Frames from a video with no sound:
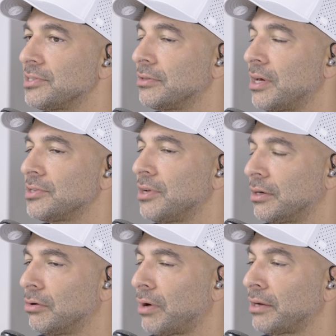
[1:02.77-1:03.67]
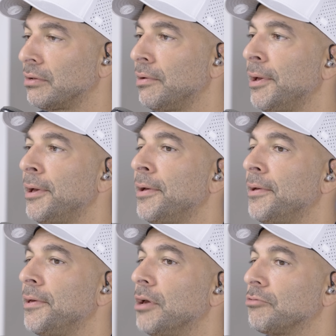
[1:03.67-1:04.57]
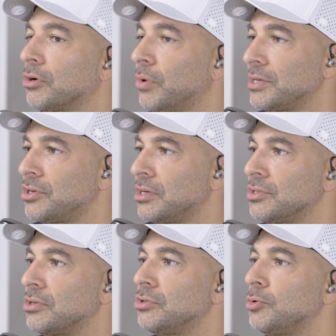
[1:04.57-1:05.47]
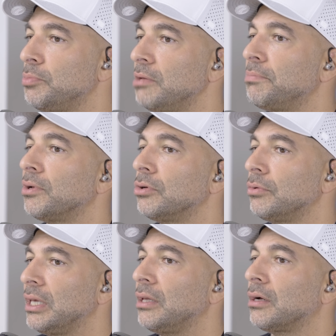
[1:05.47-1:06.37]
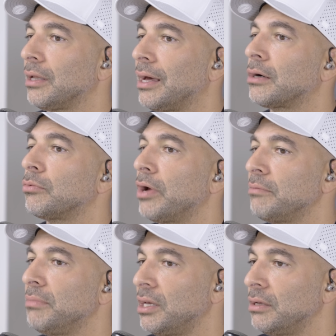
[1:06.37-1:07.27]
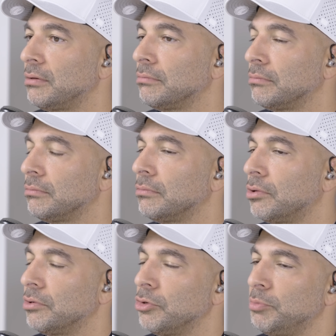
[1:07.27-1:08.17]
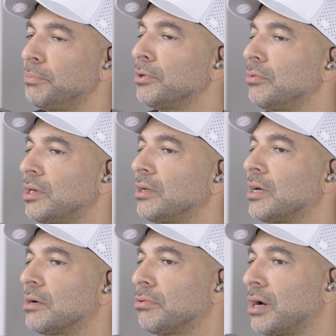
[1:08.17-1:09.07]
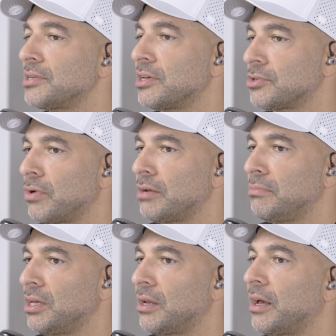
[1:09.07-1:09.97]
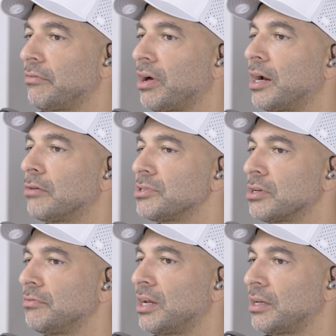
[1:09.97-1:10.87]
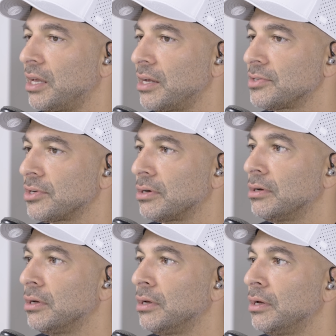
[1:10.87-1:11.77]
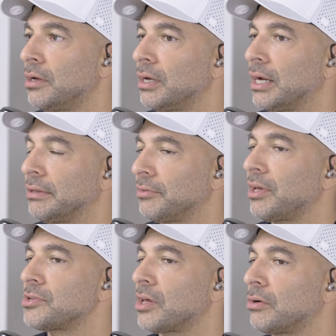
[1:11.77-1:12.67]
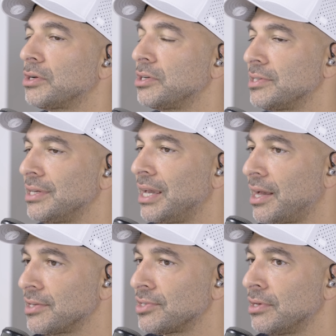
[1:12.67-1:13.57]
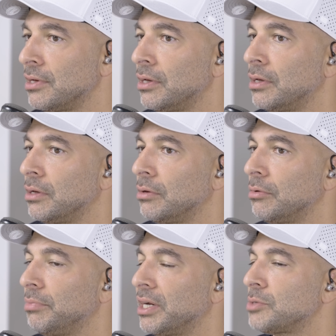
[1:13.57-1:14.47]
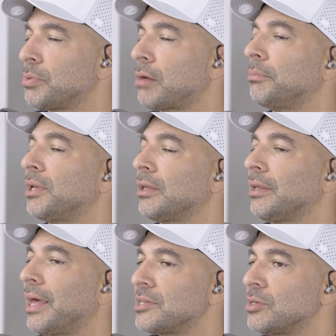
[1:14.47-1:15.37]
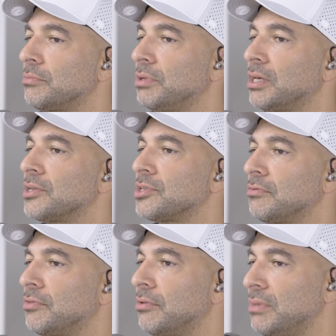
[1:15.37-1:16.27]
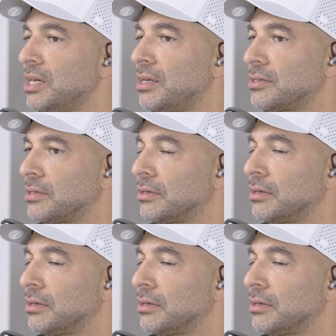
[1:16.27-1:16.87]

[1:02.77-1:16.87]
that that is not correct. If the question is, do people who eat a lot of red meat or do people who eat a lot of processed red meat have a higher risk of getting cancer? I think the answer to that question is yes, but it's probably less because of the meat,